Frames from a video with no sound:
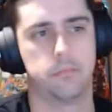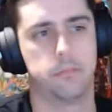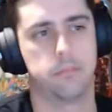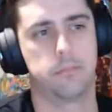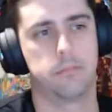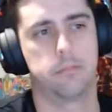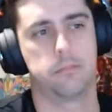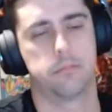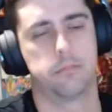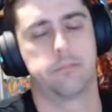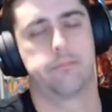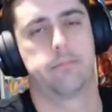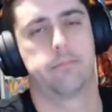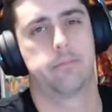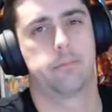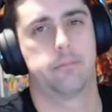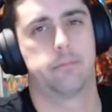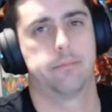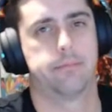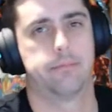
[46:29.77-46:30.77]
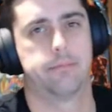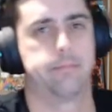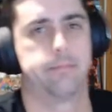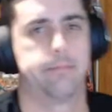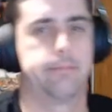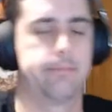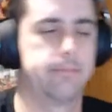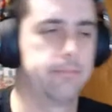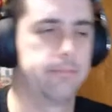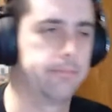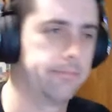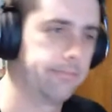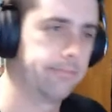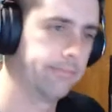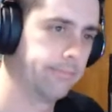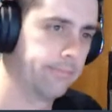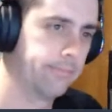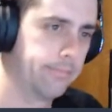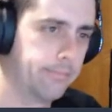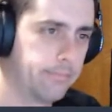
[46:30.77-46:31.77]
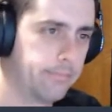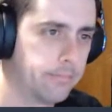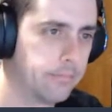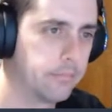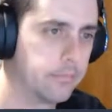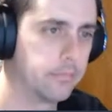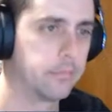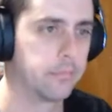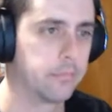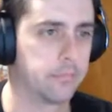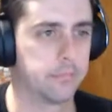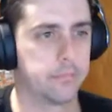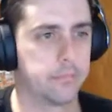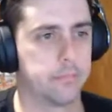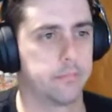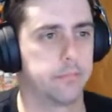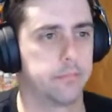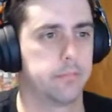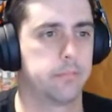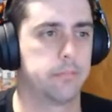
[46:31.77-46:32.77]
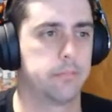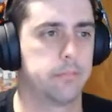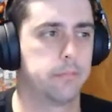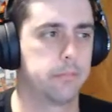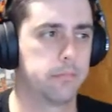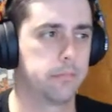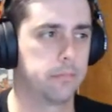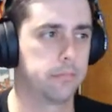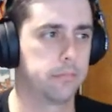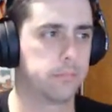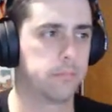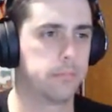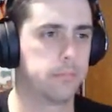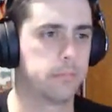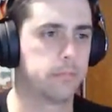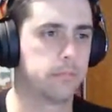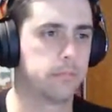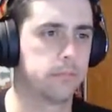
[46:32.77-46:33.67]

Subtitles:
This person isn't speaking.